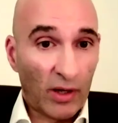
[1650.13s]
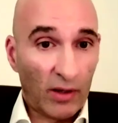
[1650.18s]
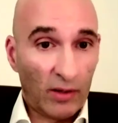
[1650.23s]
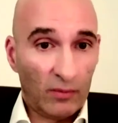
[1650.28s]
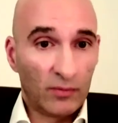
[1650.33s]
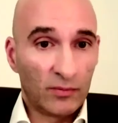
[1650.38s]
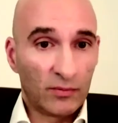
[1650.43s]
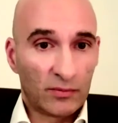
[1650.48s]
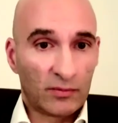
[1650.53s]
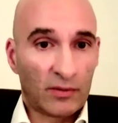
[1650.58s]

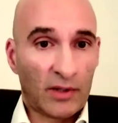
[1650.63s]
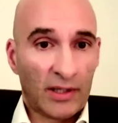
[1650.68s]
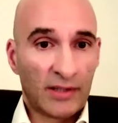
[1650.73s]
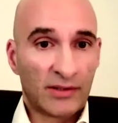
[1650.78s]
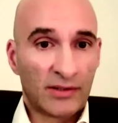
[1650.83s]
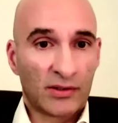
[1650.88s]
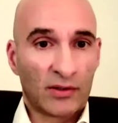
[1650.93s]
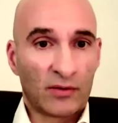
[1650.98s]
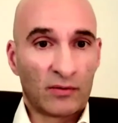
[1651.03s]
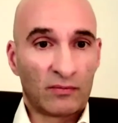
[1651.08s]
well
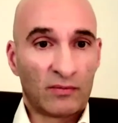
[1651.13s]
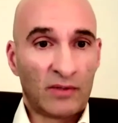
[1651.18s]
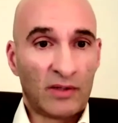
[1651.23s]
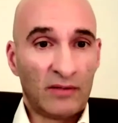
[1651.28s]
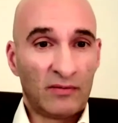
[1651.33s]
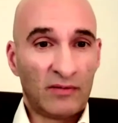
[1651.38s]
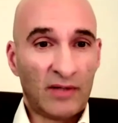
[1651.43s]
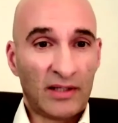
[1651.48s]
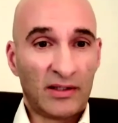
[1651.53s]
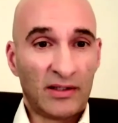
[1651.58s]
right? So
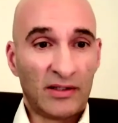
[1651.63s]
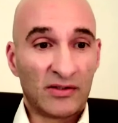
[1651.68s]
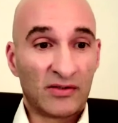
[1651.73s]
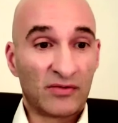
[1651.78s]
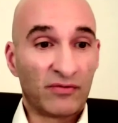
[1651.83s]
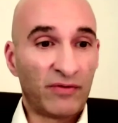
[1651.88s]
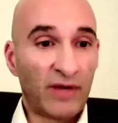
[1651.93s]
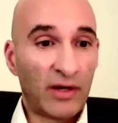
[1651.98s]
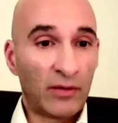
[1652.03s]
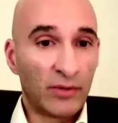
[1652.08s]
th- that
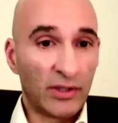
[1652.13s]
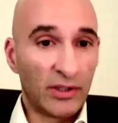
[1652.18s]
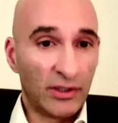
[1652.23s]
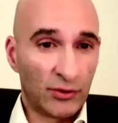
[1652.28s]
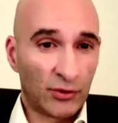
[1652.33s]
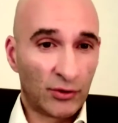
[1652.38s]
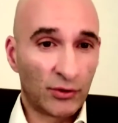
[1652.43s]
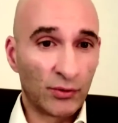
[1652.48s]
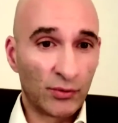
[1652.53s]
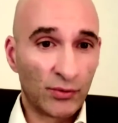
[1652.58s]
is very
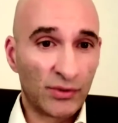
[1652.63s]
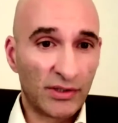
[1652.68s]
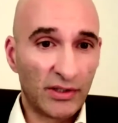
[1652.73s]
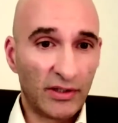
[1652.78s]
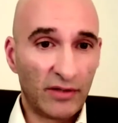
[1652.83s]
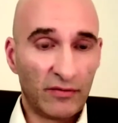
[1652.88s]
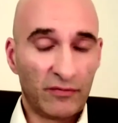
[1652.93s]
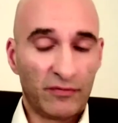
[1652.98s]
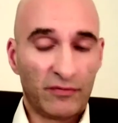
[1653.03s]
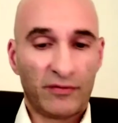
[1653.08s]

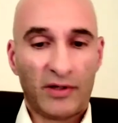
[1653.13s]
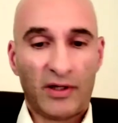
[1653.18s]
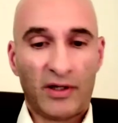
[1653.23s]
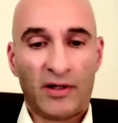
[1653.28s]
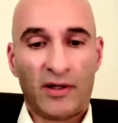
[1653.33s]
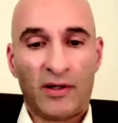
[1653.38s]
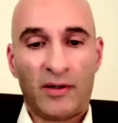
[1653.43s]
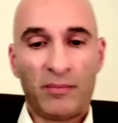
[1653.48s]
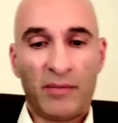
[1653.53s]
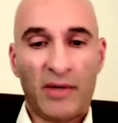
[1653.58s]
intrusive
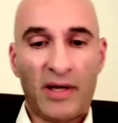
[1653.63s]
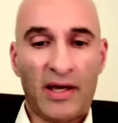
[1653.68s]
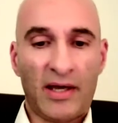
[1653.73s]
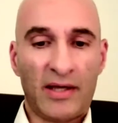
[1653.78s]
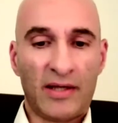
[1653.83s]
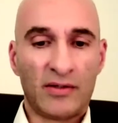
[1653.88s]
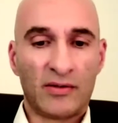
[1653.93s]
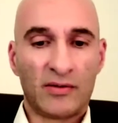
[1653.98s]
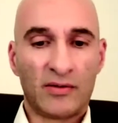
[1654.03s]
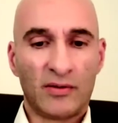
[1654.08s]
um,
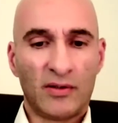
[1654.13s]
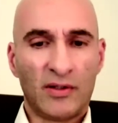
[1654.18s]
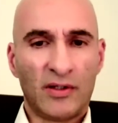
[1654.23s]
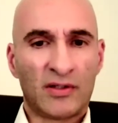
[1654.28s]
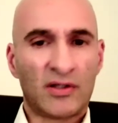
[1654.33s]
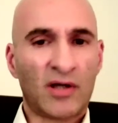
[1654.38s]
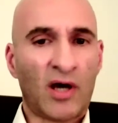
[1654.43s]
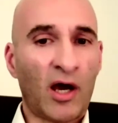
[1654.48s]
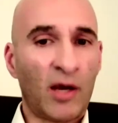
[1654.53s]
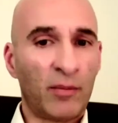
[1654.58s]
and
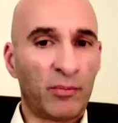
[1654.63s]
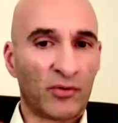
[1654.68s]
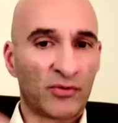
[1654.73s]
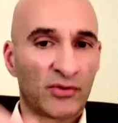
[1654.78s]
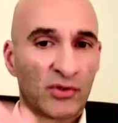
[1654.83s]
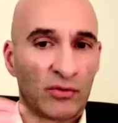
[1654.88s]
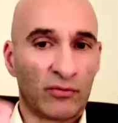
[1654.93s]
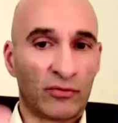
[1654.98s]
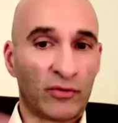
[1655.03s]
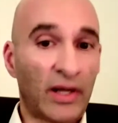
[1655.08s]
a type of
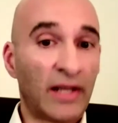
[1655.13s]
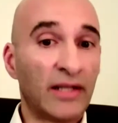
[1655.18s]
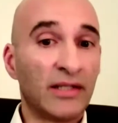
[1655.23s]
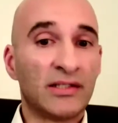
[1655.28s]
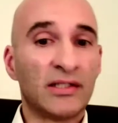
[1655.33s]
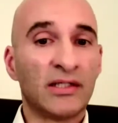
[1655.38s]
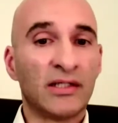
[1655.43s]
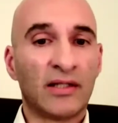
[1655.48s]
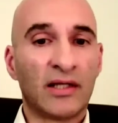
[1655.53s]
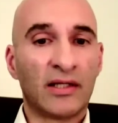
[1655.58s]

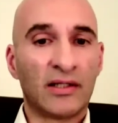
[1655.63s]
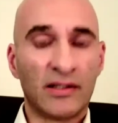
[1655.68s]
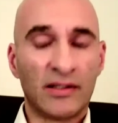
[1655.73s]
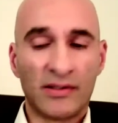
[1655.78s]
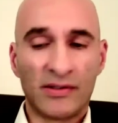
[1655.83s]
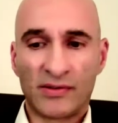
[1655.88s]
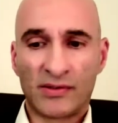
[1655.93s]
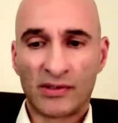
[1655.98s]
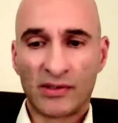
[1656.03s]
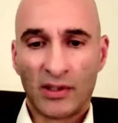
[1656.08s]
sovereignty that
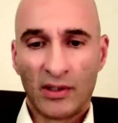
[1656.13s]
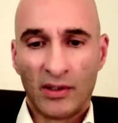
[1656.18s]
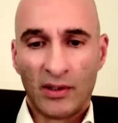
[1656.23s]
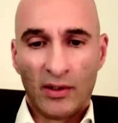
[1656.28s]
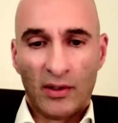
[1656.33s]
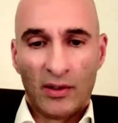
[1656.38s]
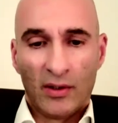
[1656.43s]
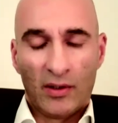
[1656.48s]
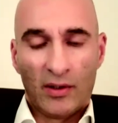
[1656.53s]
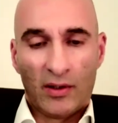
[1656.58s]
is
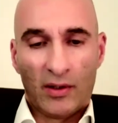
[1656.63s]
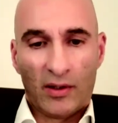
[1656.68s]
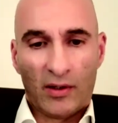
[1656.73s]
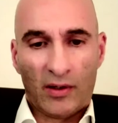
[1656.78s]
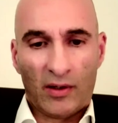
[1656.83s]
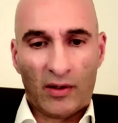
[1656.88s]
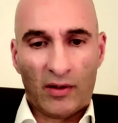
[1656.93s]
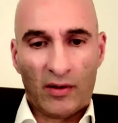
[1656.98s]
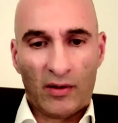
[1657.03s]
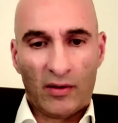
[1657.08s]
uh,
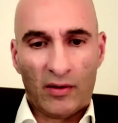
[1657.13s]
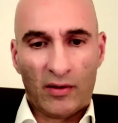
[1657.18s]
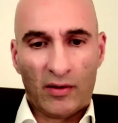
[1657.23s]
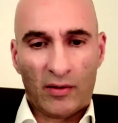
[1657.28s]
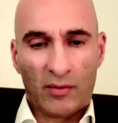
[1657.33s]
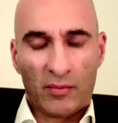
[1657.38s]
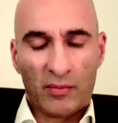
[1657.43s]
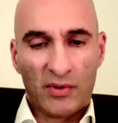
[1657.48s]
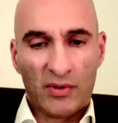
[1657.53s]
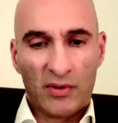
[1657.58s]

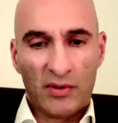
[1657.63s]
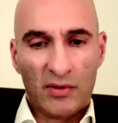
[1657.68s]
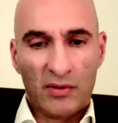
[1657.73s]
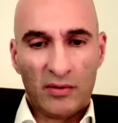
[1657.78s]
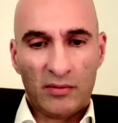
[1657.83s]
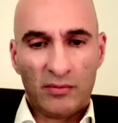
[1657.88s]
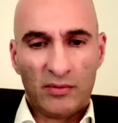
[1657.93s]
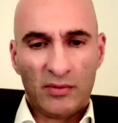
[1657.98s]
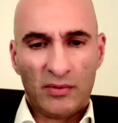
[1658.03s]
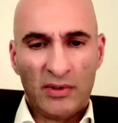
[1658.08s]
um,
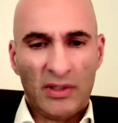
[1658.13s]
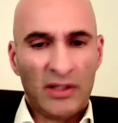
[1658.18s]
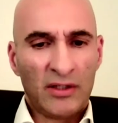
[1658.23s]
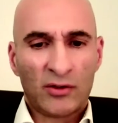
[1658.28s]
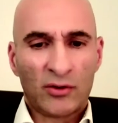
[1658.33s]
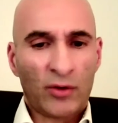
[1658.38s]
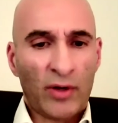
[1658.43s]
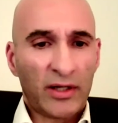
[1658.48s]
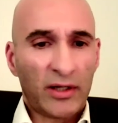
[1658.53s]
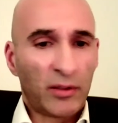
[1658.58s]

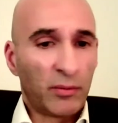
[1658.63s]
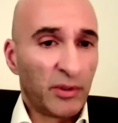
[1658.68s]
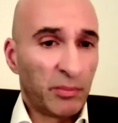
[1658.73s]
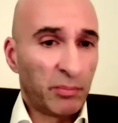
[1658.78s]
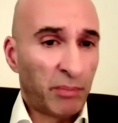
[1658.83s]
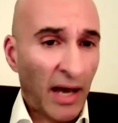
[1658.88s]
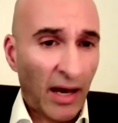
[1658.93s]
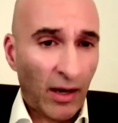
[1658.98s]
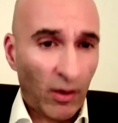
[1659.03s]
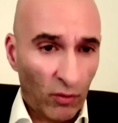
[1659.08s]
incredibly
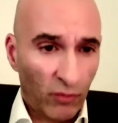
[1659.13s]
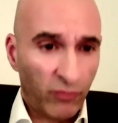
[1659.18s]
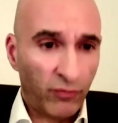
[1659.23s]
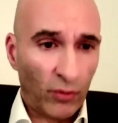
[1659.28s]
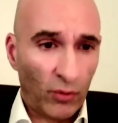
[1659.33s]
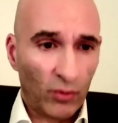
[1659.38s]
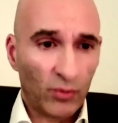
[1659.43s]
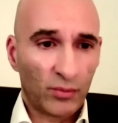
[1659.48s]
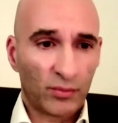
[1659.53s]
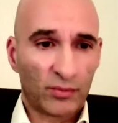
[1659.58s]

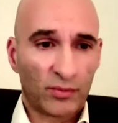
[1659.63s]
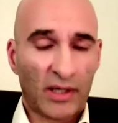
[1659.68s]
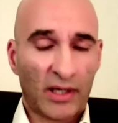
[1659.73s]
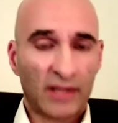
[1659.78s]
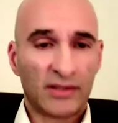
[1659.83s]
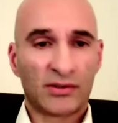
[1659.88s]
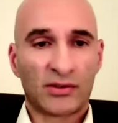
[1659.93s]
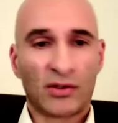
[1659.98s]
powerful, right?